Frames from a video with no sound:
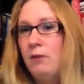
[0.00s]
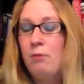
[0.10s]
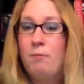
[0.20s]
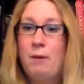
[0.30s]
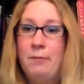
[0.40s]

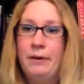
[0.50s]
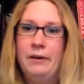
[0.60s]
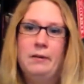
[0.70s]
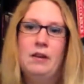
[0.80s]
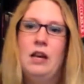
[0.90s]

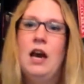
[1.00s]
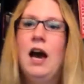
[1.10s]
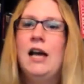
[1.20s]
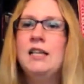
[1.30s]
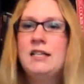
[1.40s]
remember.
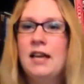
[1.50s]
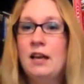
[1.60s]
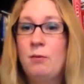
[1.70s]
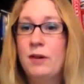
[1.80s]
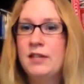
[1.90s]
I said
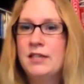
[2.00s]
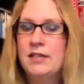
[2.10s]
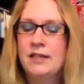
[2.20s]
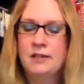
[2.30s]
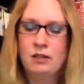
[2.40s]
I wanted to
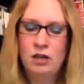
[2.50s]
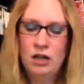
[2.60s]
knit.